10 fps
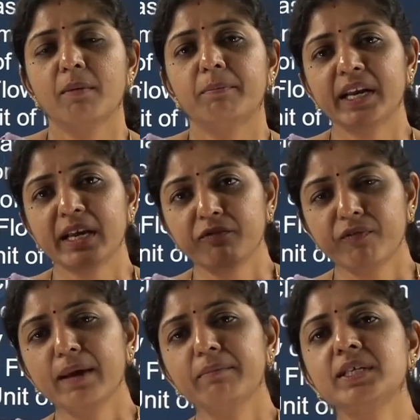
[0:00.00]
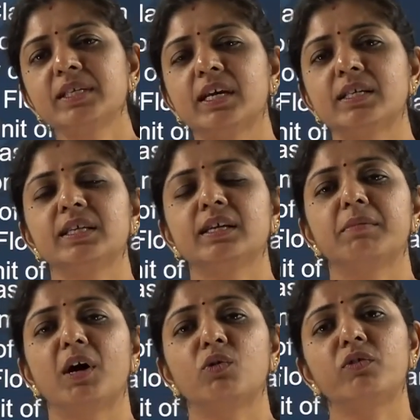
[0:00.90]
But if I am discussing
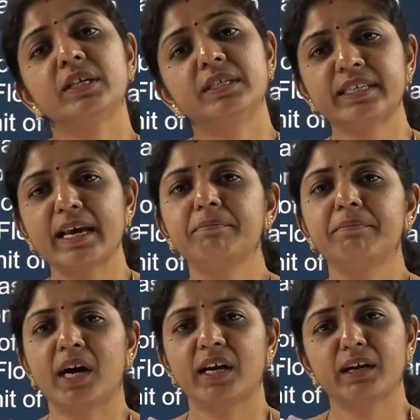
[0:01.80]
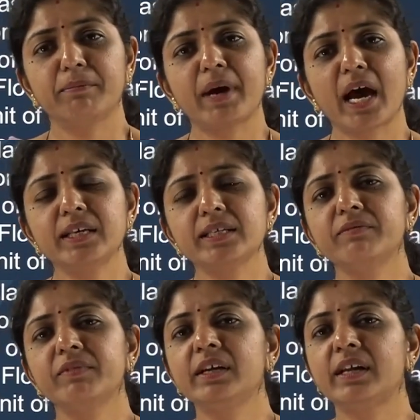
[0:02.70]
about stem part,
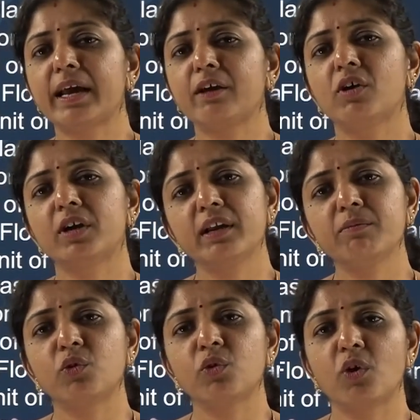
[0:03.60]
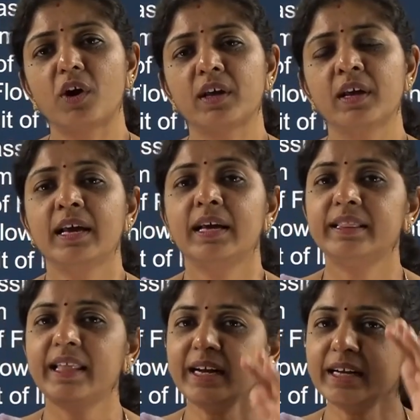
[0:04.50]
comparison with dicot and monocot,
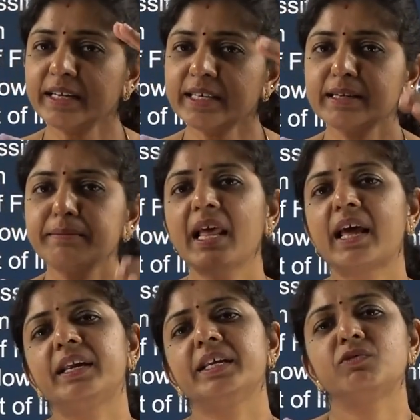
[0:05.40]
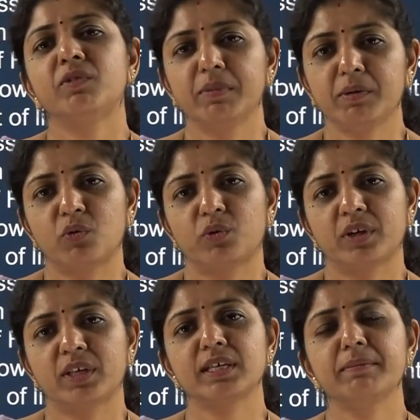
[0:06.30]
then dissimilarities will be more.
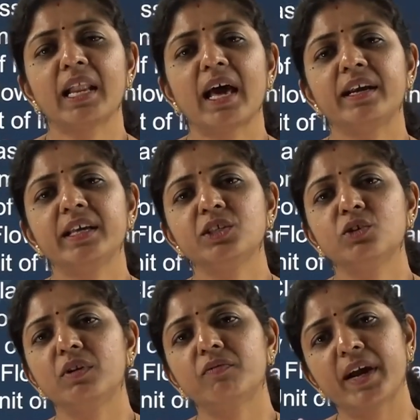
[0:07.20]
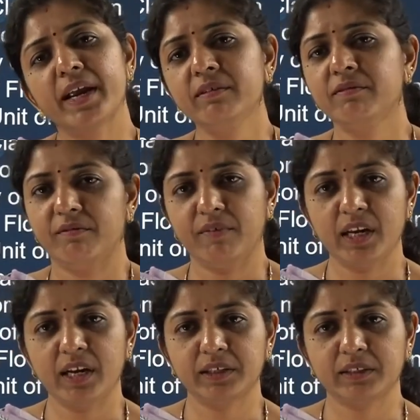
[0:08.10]
Similarities you will find
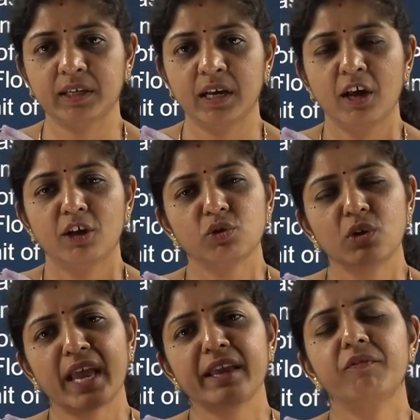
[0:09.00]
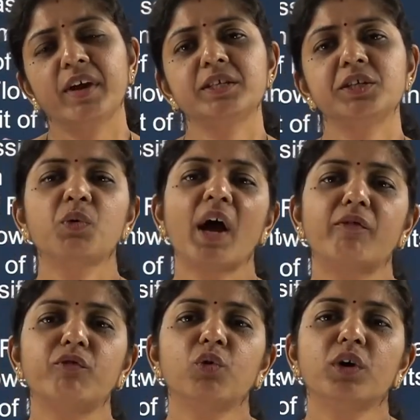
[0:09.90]
very less. So likewise you
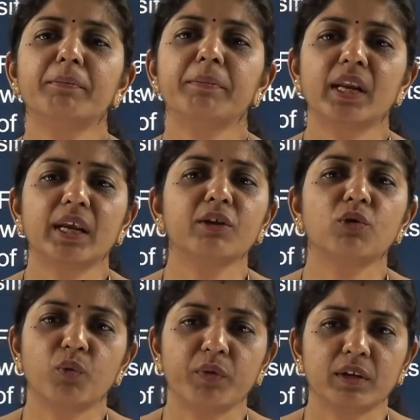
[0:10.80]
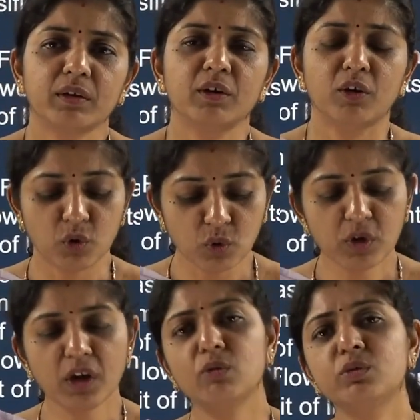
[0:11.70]
have to compare and go with.
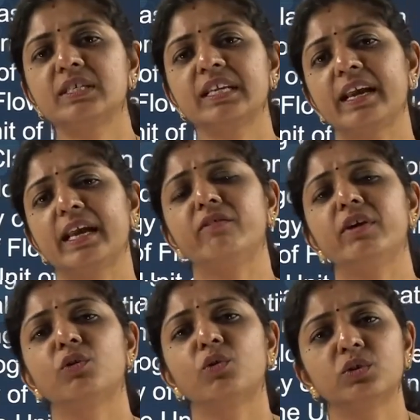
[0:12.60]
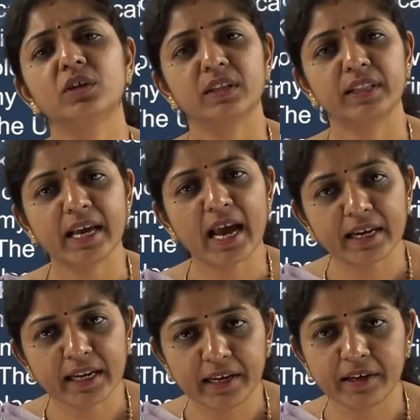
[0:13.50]
No doubt secondary growth they
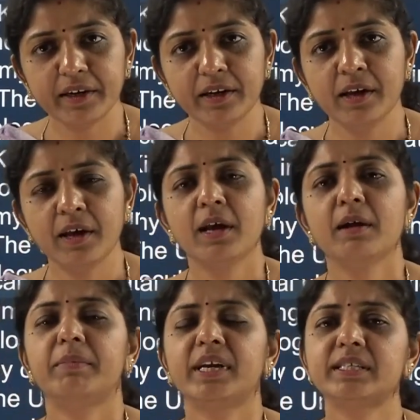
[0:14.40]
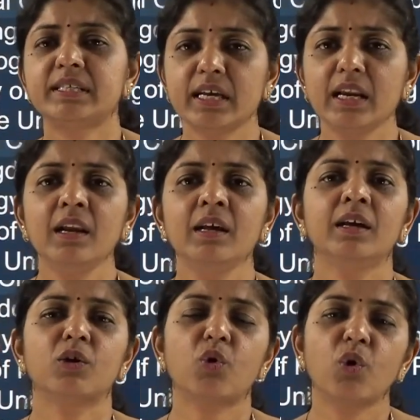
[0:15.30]
had deleted, but still
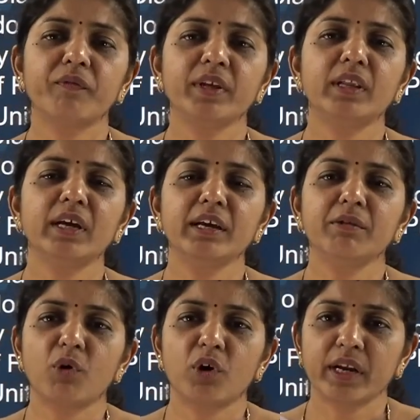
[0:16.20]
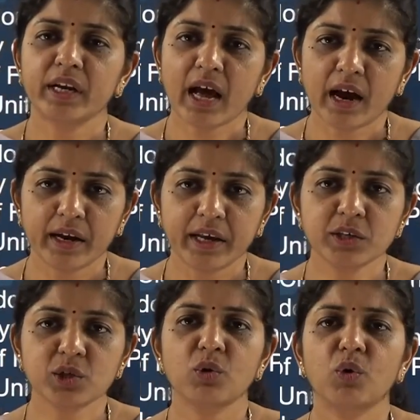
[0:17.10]
go with the important
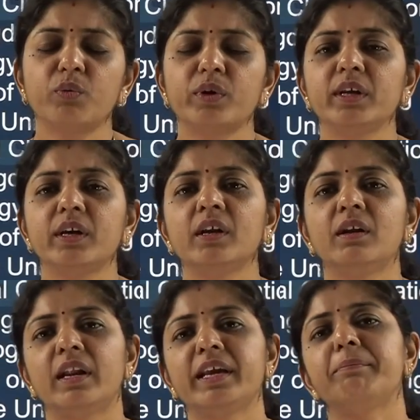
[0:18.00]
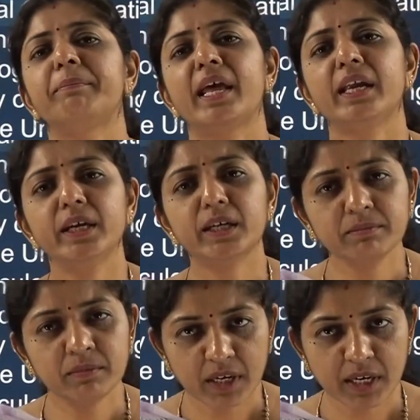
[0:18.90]
headings over there, like
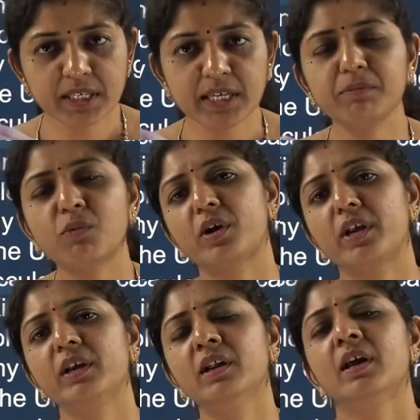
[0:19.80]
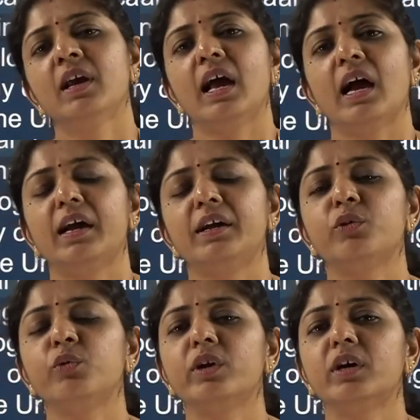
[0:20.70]
periderm is important,
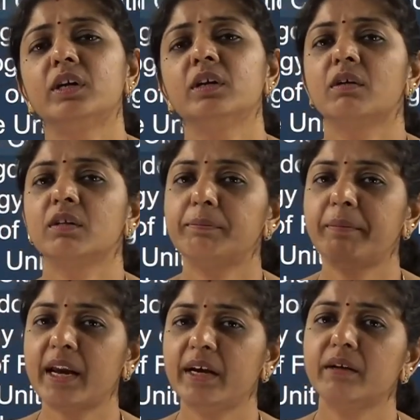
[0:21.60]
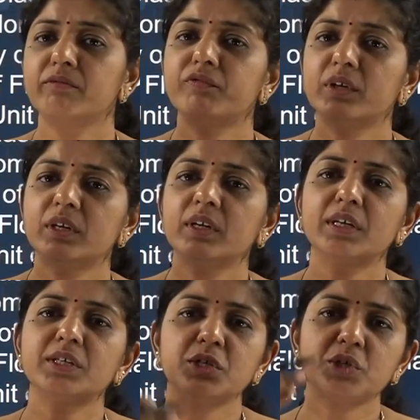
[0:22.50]
and do learn the periderm further
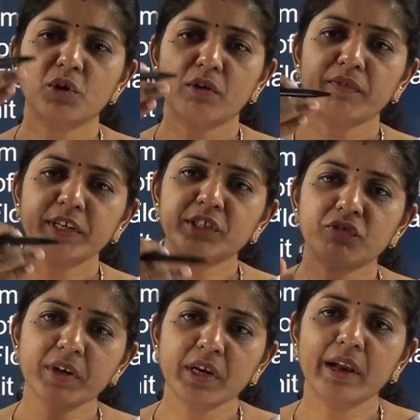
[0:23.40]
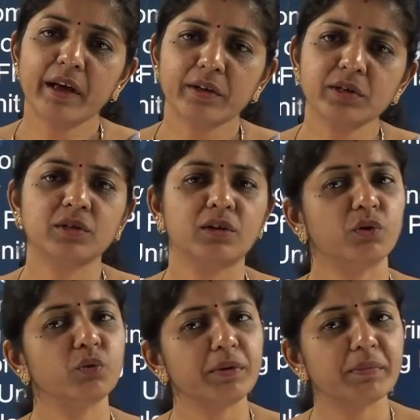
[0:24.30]
consists of 3 layers,
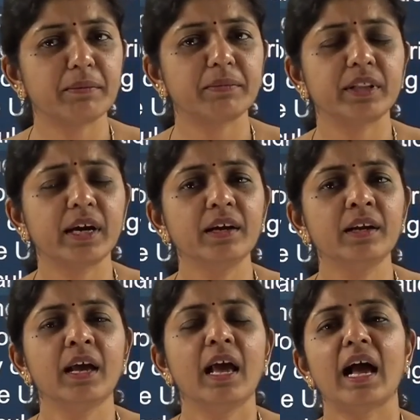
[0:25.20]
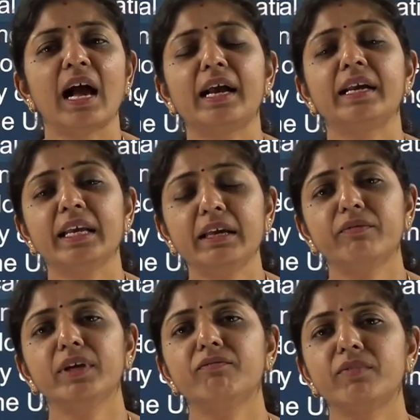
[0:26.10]
do remember that. And
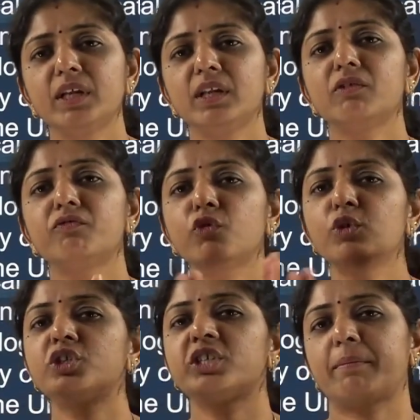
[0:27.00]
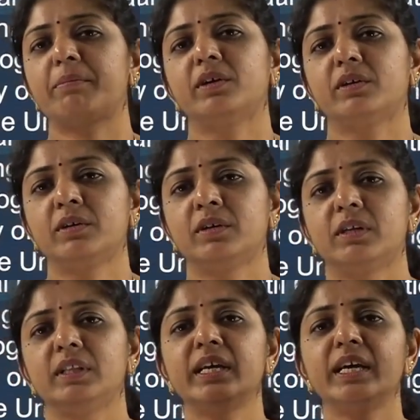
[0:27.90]
even within a full chapter,
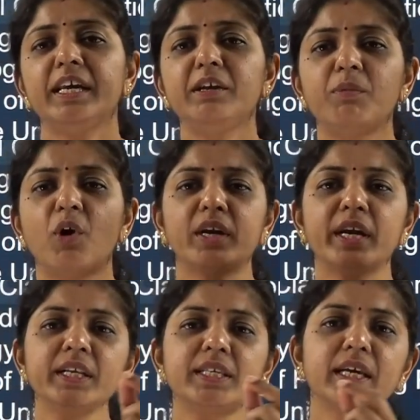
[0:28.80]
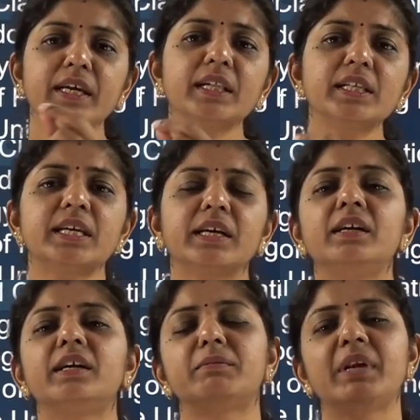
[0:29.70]
the important single
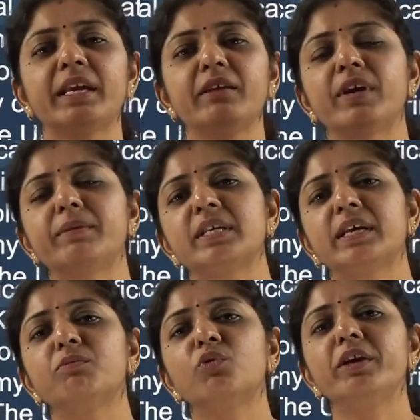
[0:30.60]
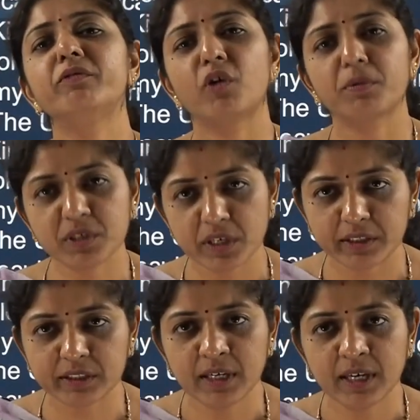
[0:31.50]
term, like if I am saying bulliform
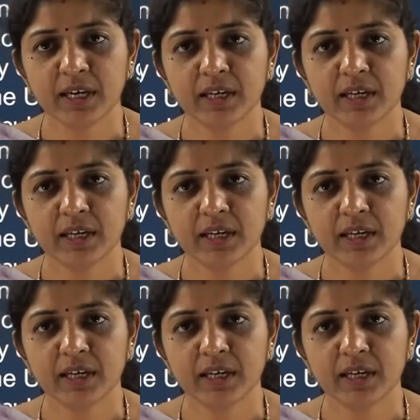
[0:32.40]
cells,